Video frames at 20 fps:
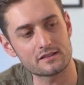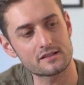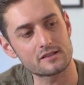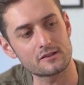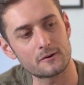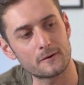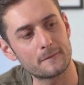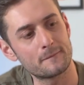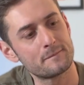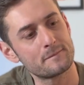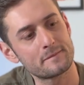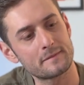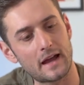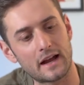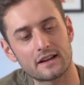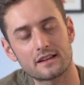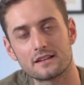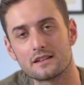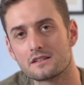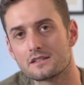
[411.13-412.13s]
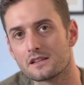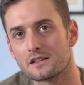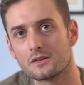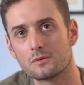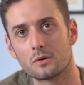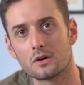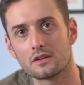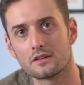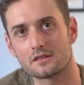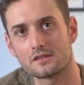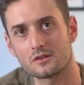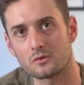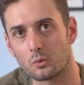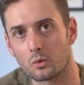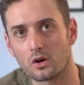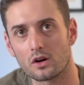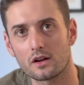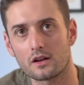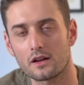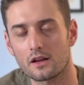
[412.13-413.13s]
So I could easily wear this to
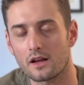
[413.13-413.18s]
work.